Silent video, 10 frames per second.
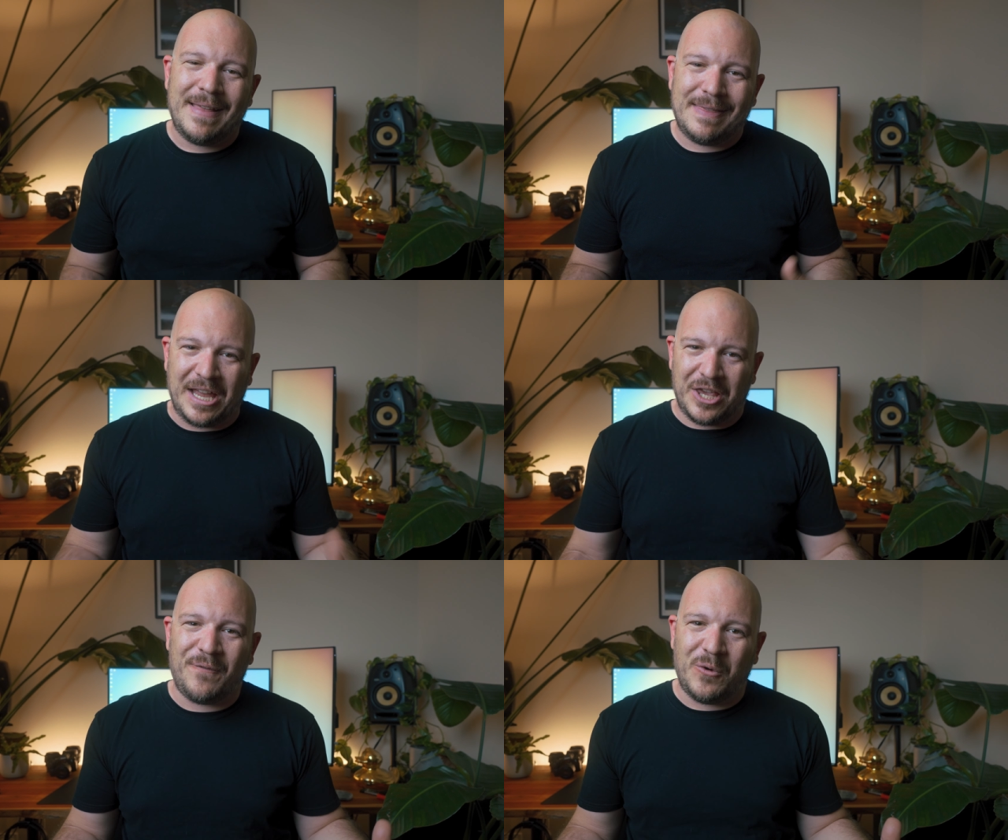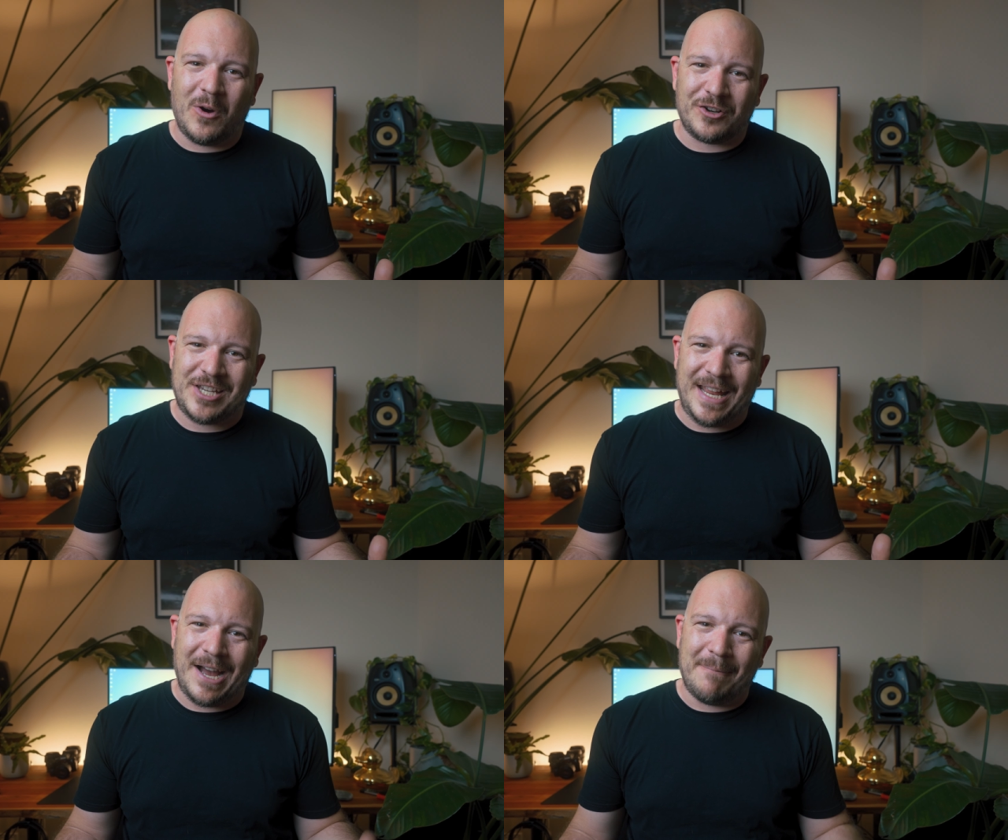Thank you for
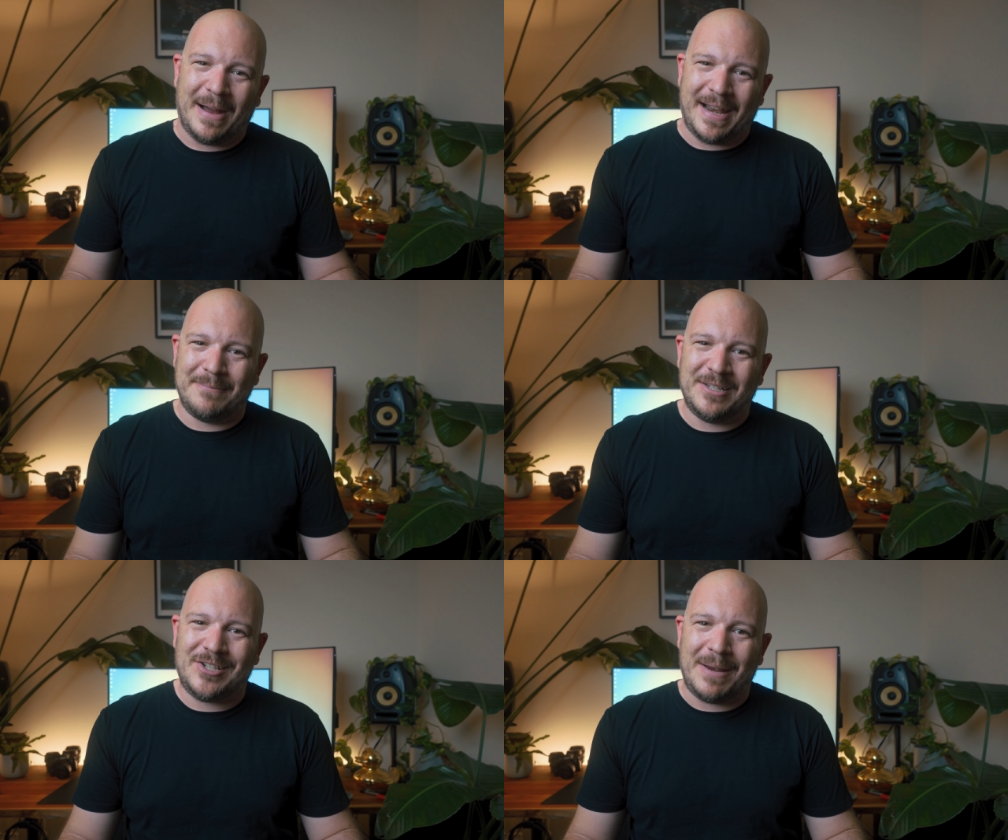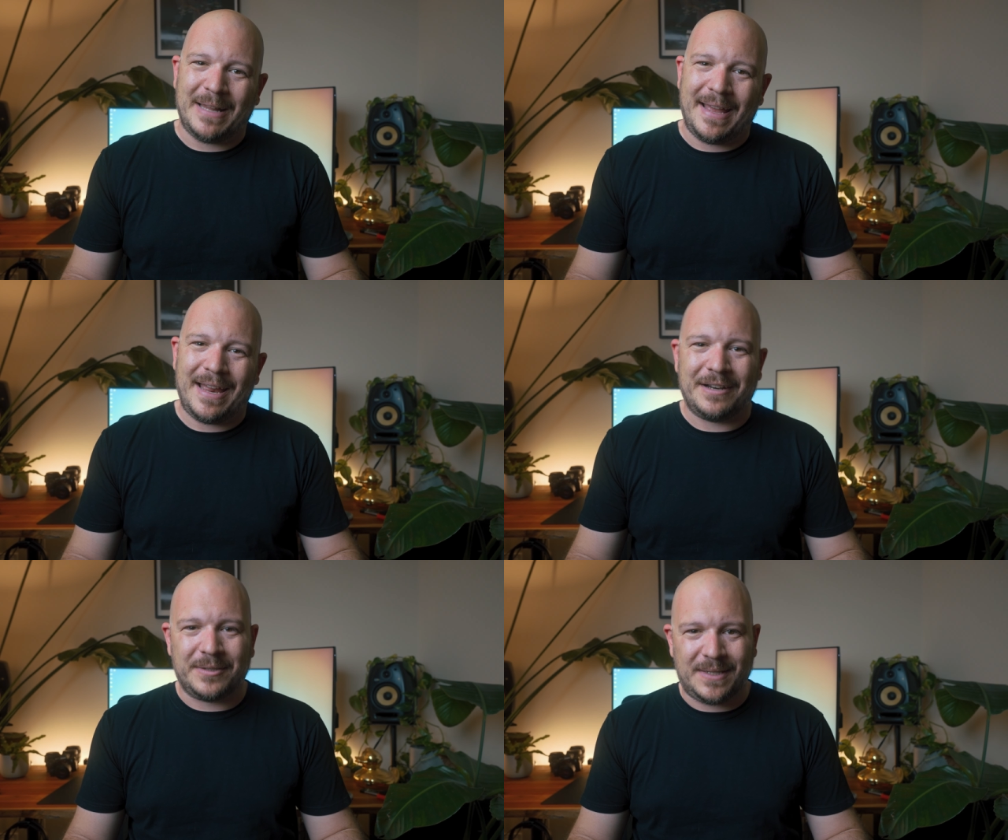watching. My name is Jem Lang
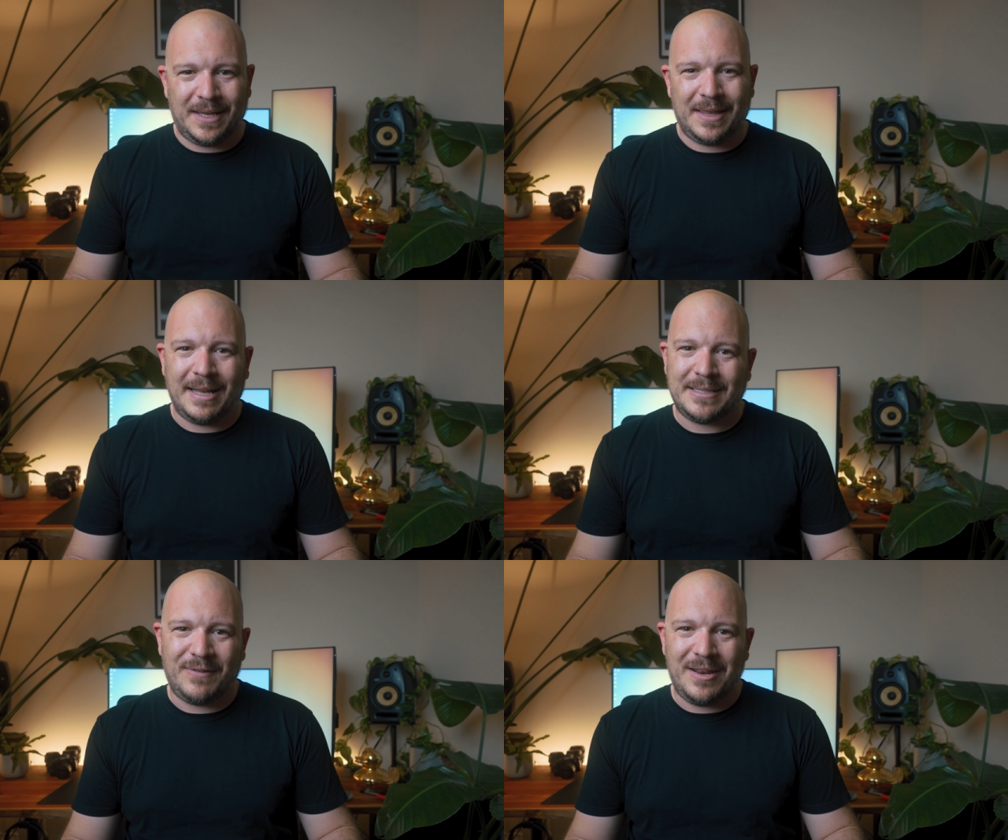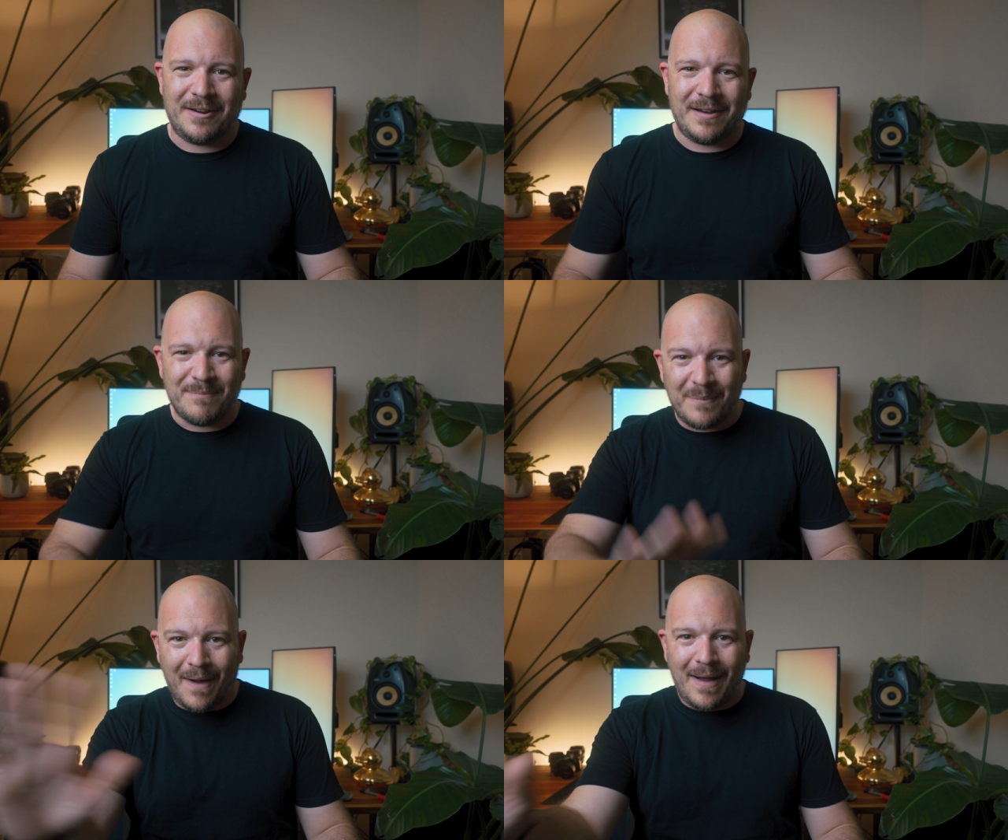and I'll see you in the next video.
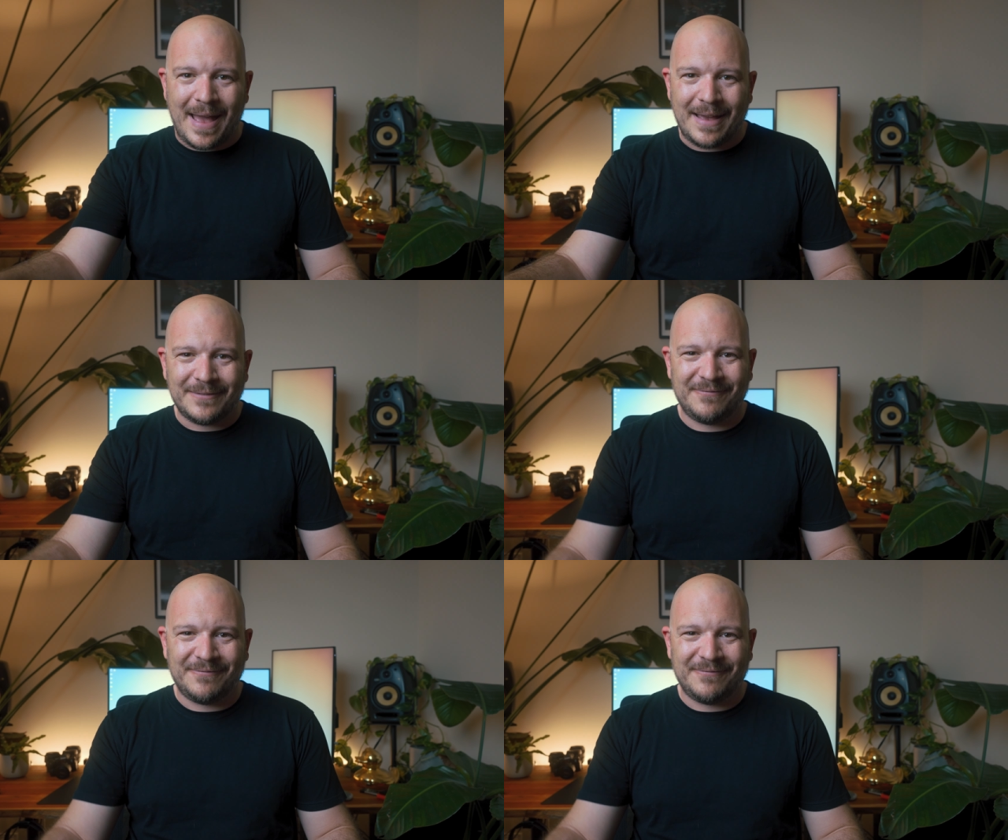Bye.